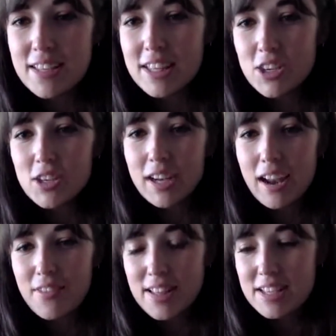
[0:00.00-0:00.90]
I think you're going to
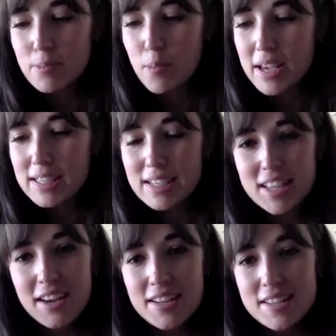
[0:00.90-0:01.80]
love it. There's some amazing
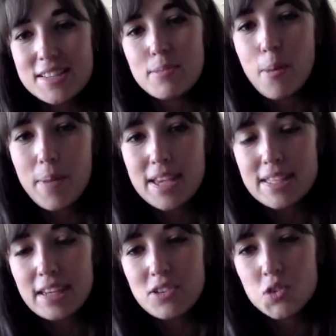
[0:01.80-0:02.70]
science and some
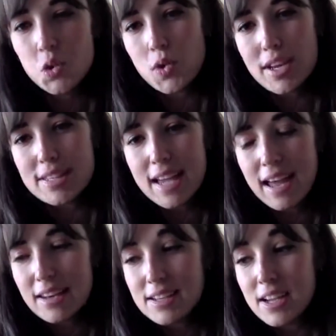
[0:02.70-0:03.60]
amazing stories
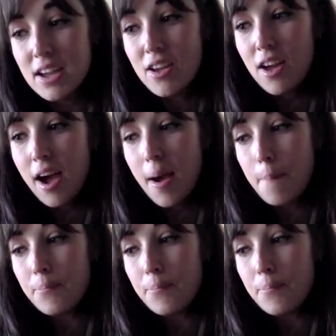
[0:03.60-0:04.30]
and some